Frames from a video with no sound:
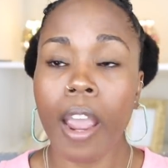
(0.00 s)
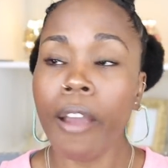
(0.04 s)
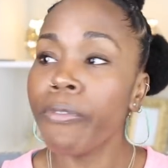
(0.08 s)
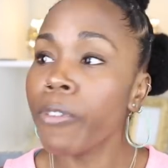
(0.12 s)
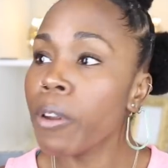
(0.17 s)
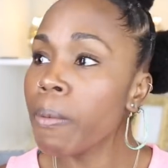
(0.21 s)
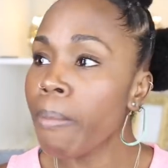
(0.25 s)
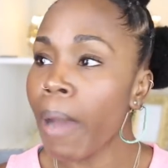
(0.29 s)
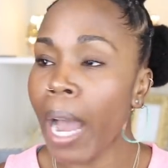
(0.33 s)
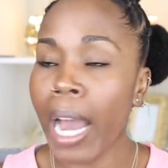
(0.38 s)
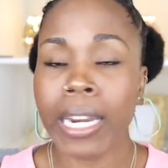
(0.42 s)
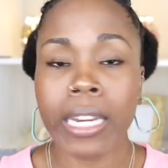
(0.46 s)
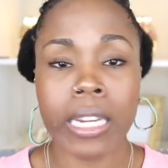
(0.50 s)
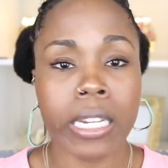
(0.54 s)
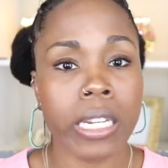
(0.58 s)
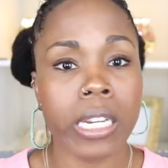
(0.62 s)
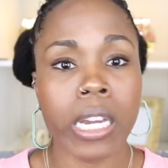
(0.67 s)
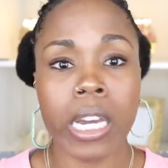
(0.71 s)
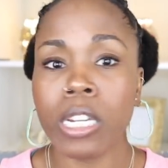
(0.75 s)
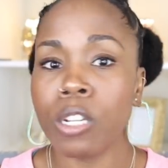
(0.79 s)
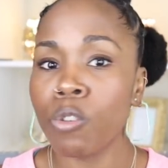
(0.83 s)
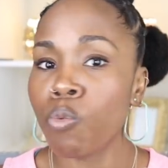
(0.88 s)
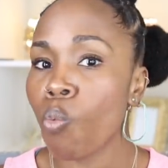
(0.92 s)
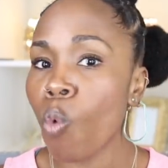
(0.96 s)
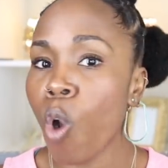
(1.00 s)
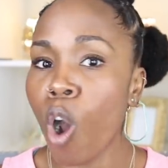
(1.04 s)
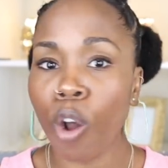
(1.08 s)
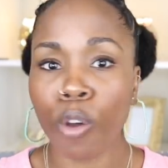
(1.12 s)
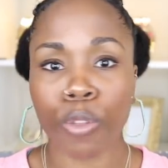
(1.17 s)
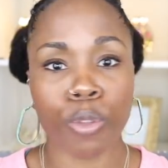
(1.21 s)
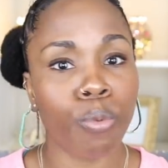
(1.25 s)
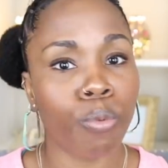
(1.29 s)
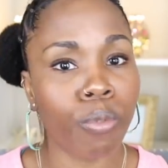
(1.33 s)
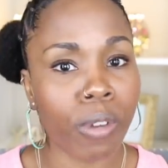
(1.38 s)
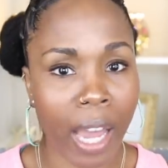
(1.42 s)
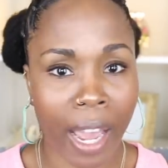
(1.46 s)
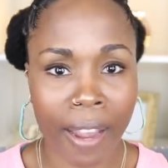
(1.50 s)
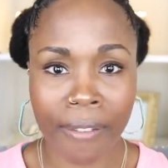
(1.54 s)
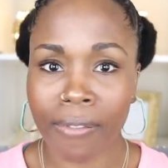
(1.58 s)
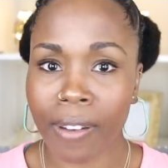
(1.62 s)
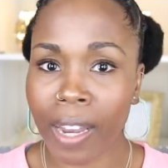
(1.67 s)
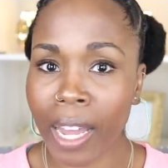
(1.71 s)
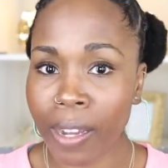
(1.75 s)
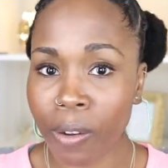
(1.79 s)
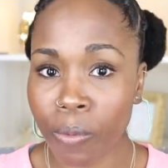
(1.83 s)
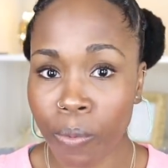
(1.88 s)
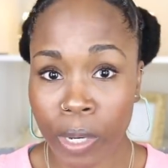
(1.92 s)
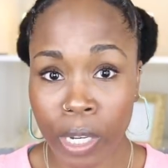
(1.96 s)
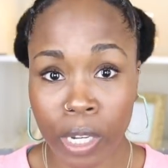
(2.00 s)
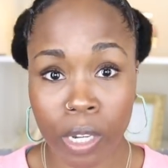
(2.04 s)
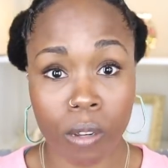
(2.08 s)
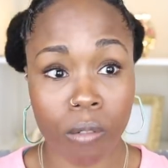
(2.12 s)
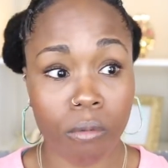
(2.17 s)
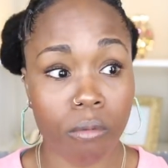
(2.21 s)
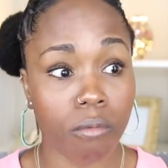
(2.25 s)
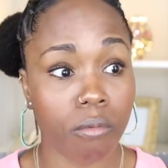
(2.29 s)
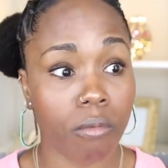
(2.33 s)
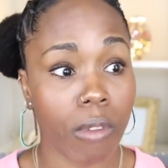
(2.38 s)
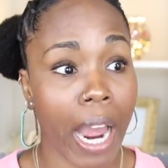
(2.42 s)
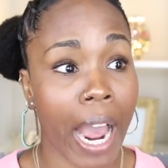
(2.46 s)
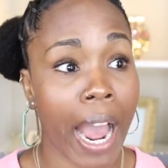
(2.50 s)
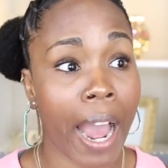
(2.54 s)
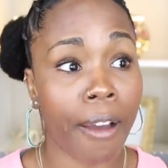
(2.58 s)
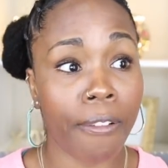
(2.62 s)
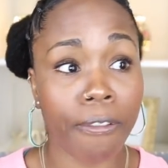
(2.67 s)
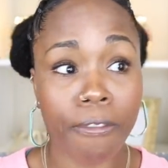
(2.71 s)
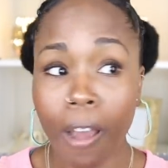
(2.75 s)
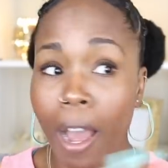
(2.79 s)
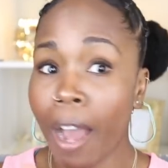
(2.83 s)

Everybody doesn't walk through life like we do. I,